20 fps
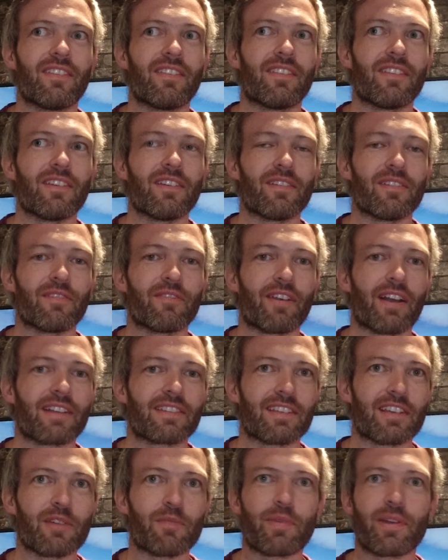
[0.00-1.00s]
the
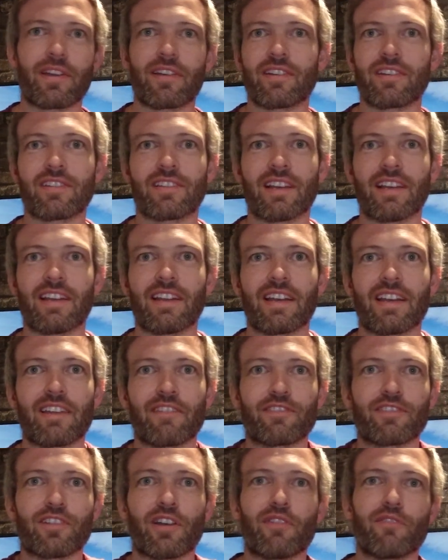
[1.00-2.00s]
fact that it appeared in
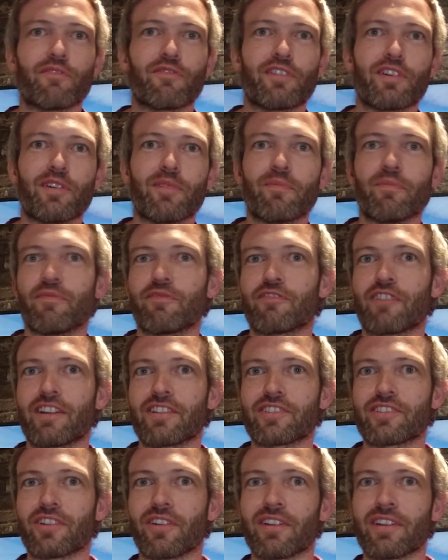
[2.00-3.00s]
a certain film
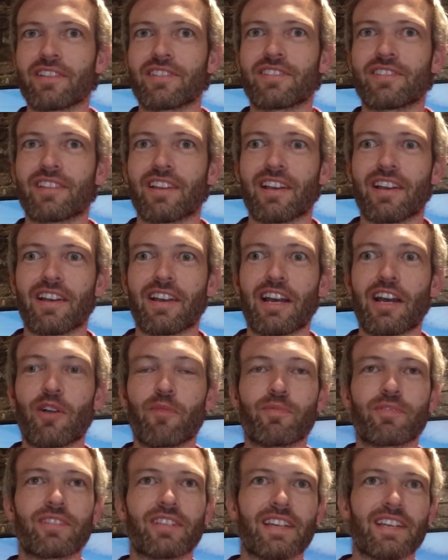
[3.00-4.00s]
franchise
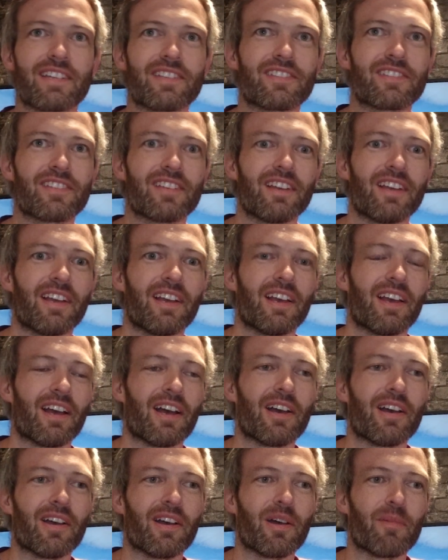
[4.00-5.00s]
helped its
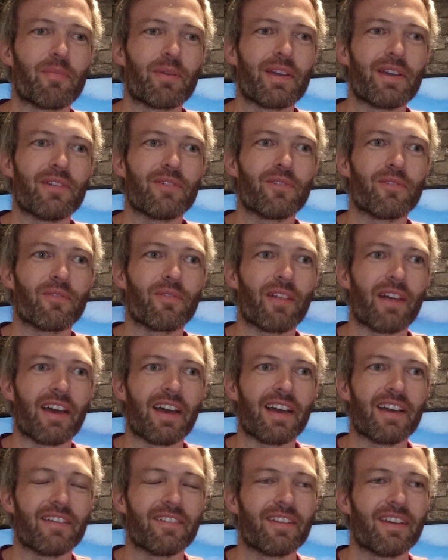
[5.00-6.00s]
appeal
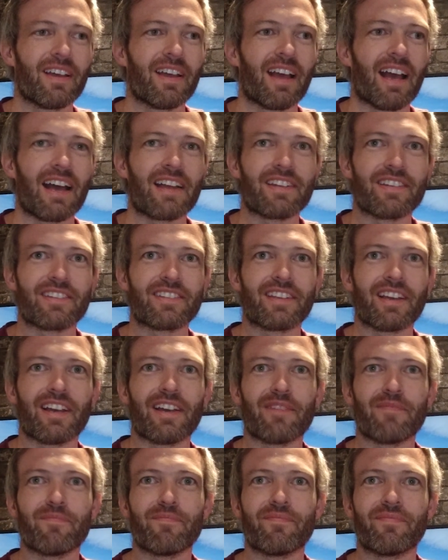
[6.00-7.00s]
there.
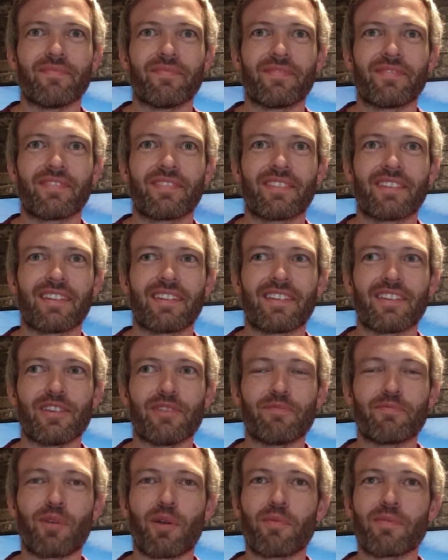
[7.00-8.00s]
And
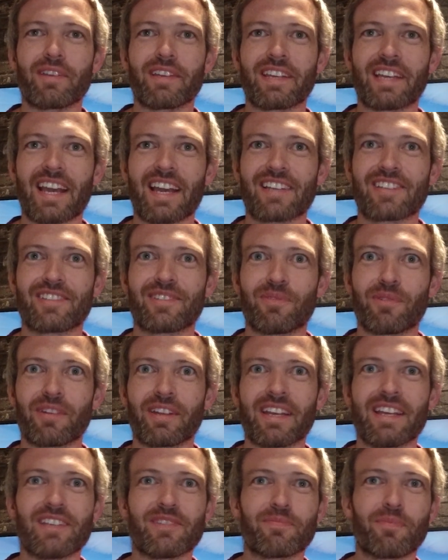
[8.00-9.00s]
you've probably guessed what
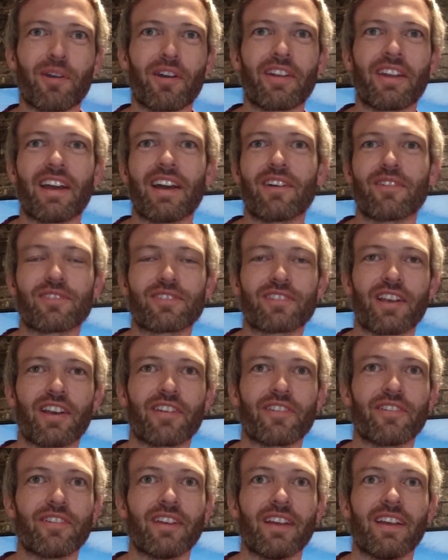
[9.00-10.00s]
it is by now.
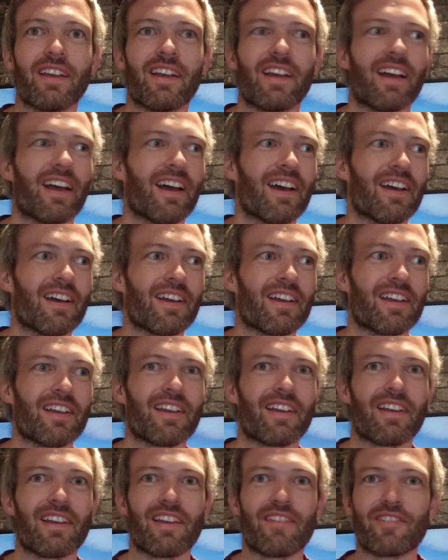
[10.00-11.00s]
So
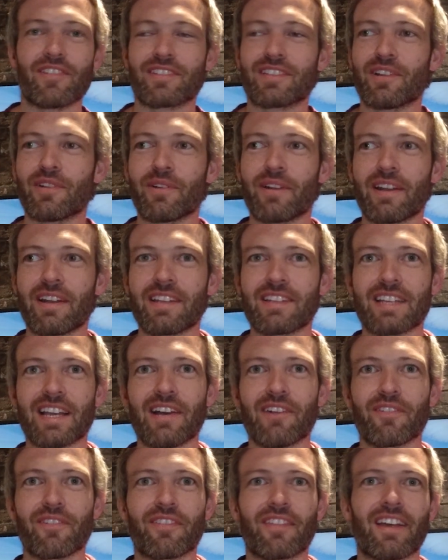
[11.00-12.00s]
if you're still in any
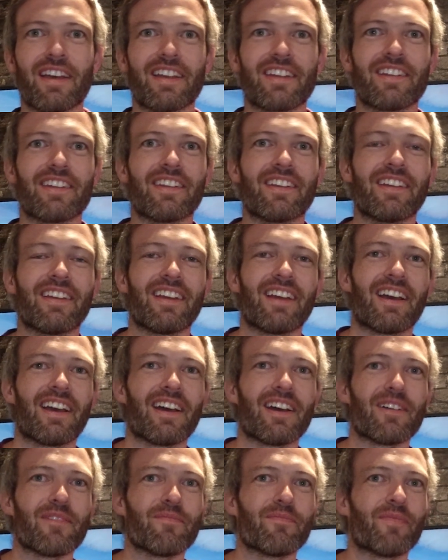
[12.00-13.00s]
doubt, then
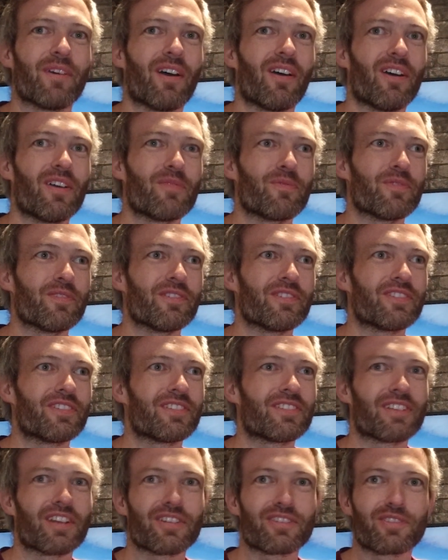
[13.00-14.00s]
I would
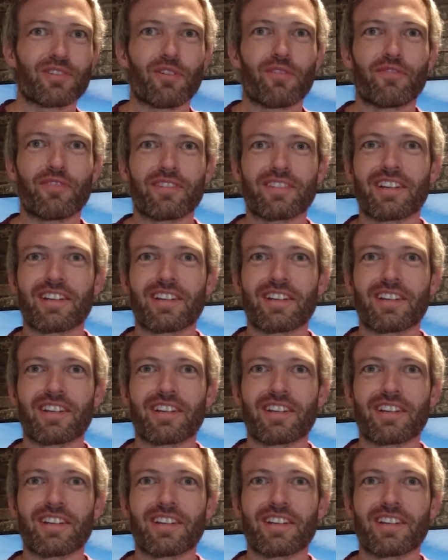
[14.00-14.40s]
dust off your